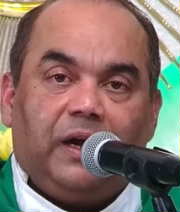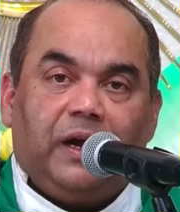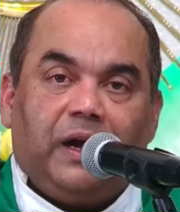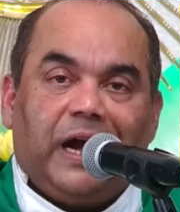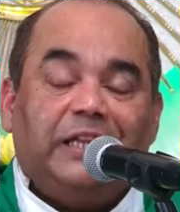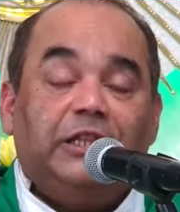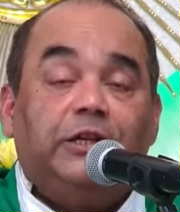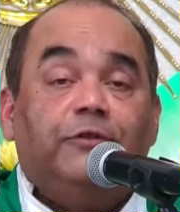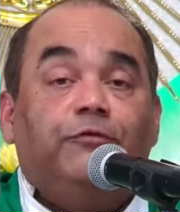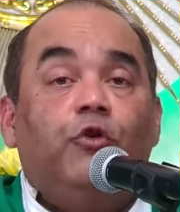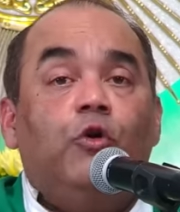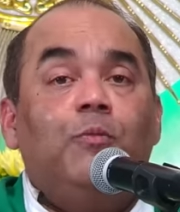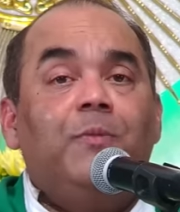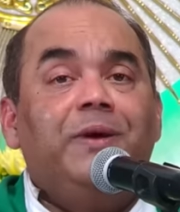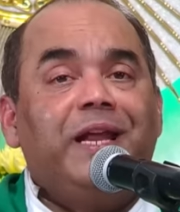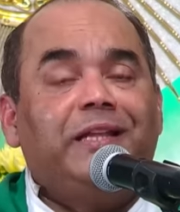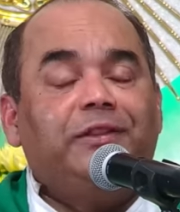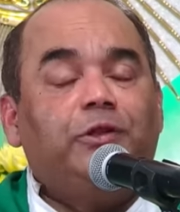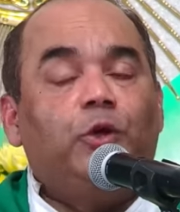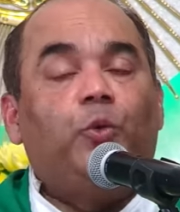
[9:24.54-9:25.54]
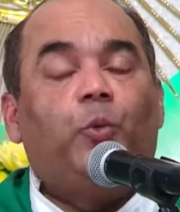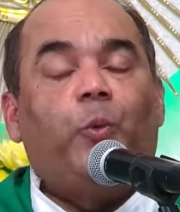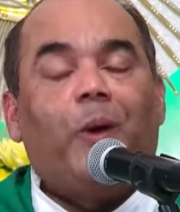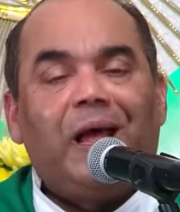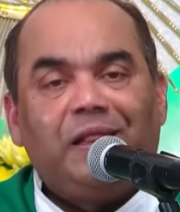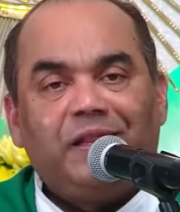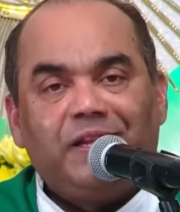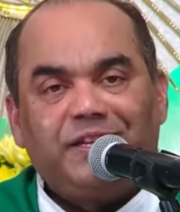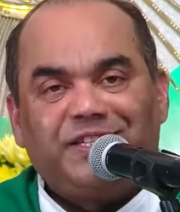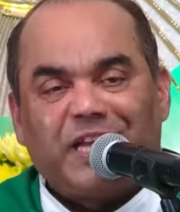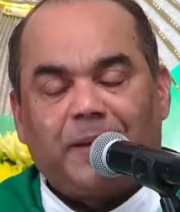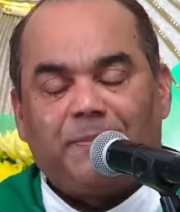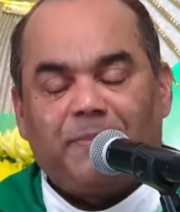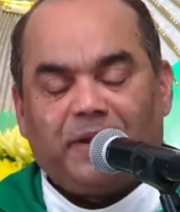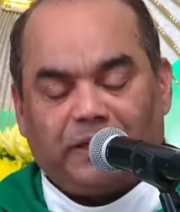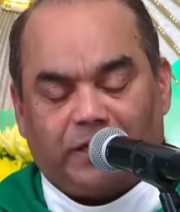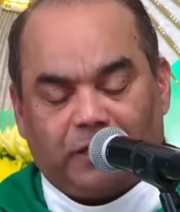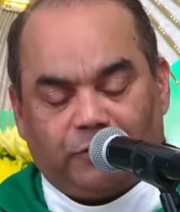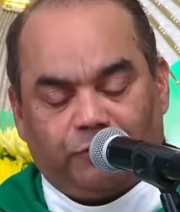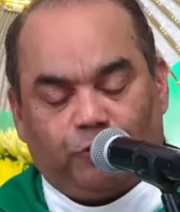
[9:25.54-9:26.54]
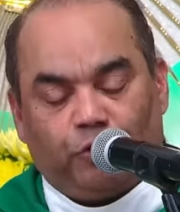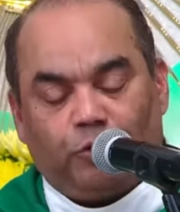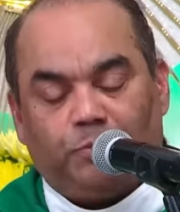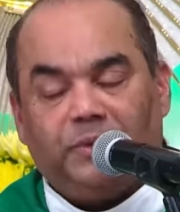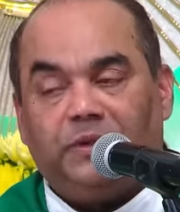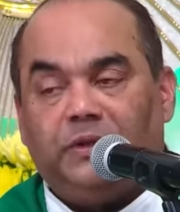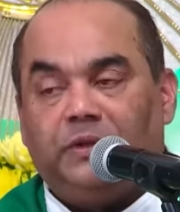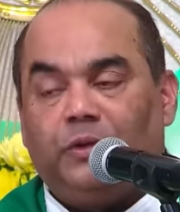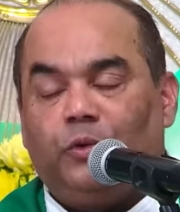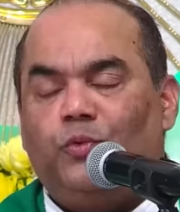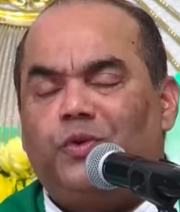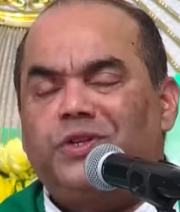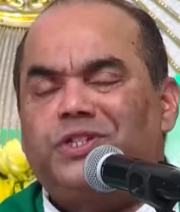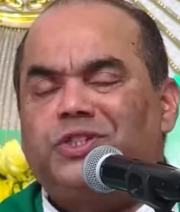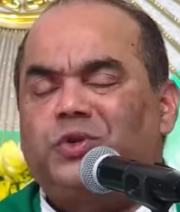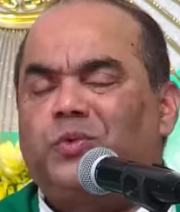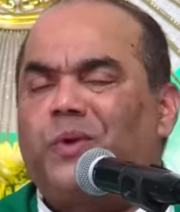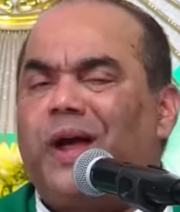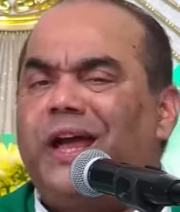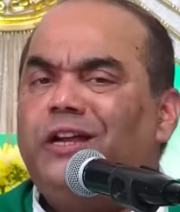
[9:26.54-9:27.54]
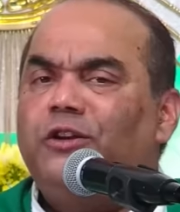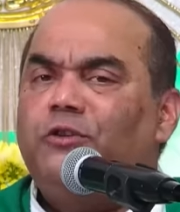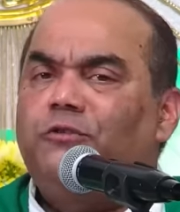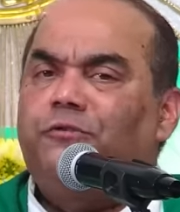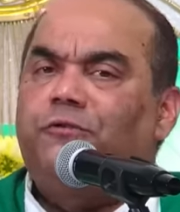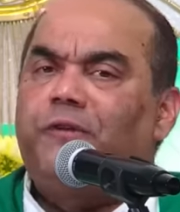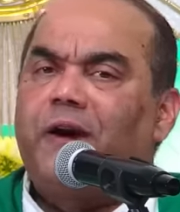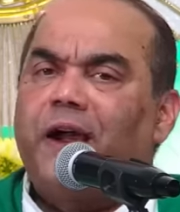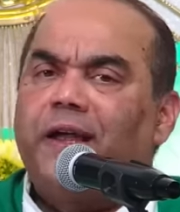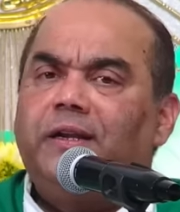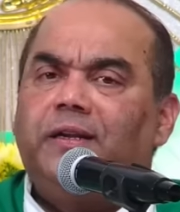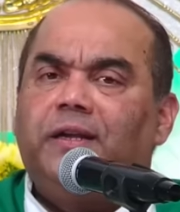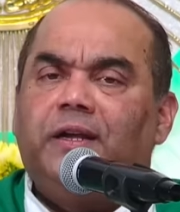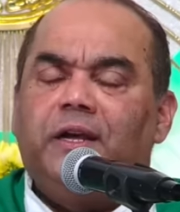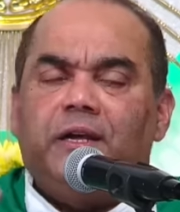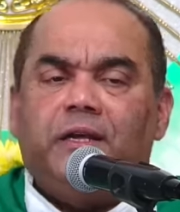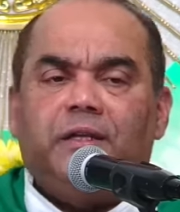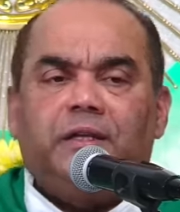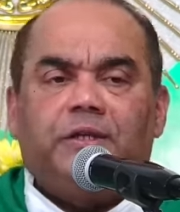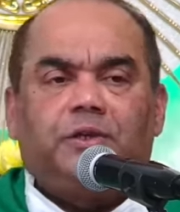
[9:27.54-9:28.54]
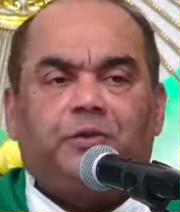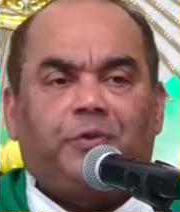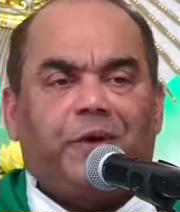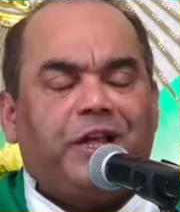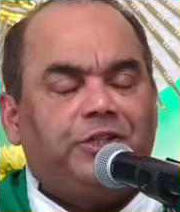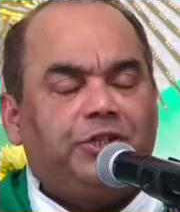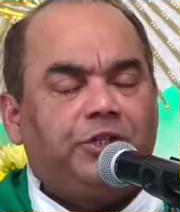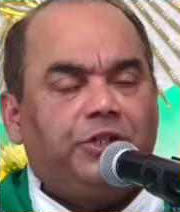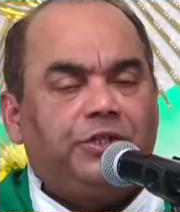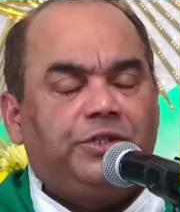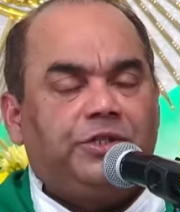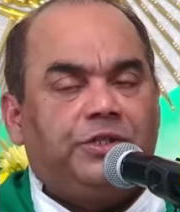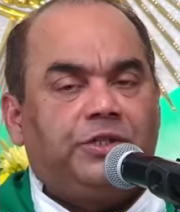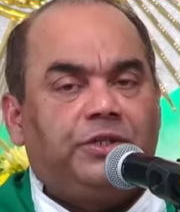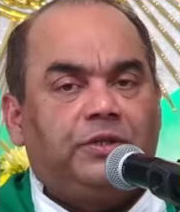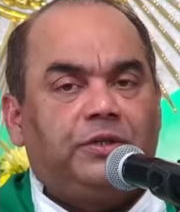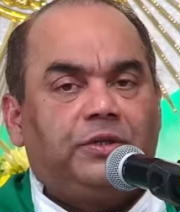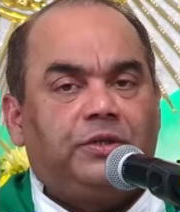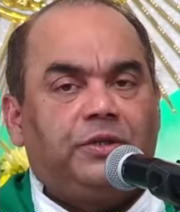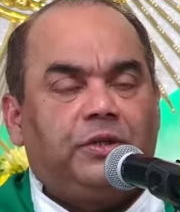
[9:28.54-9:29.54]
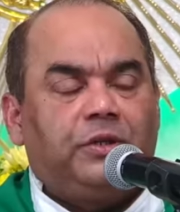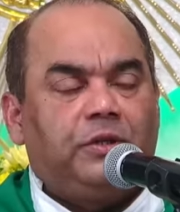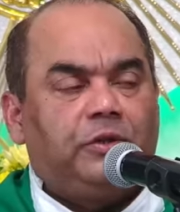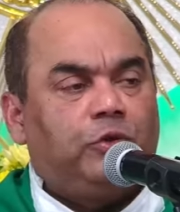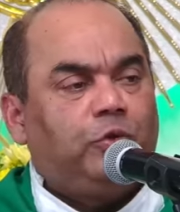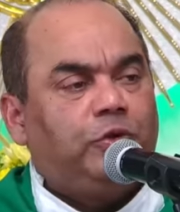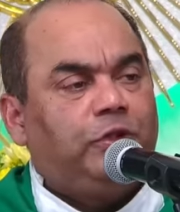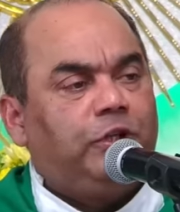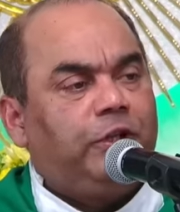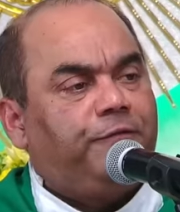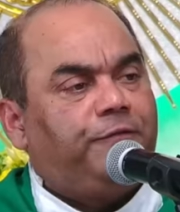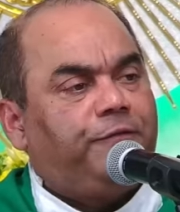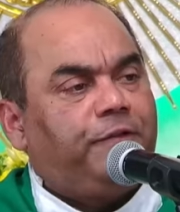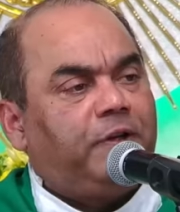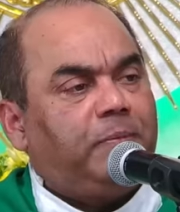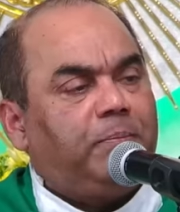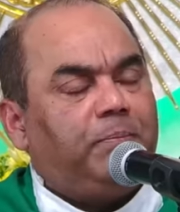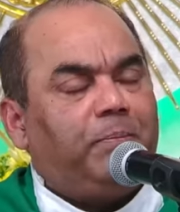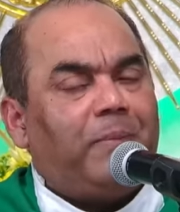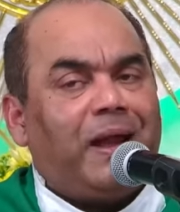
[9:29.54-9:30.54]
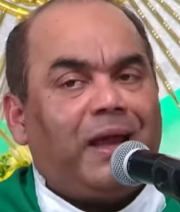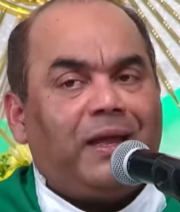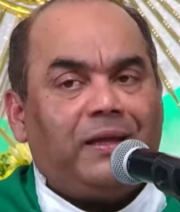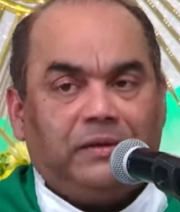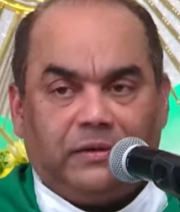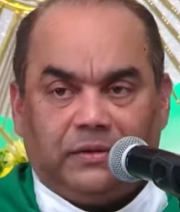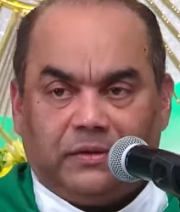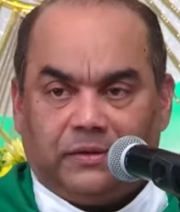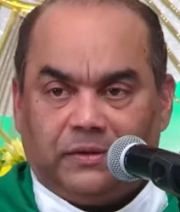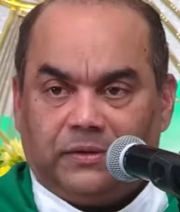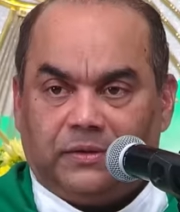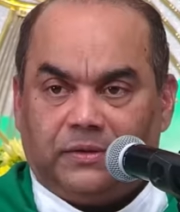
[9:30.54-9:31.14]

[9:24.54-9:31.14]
And the woman at the well, the Samaritan woman, who was trying to find treasures through different men,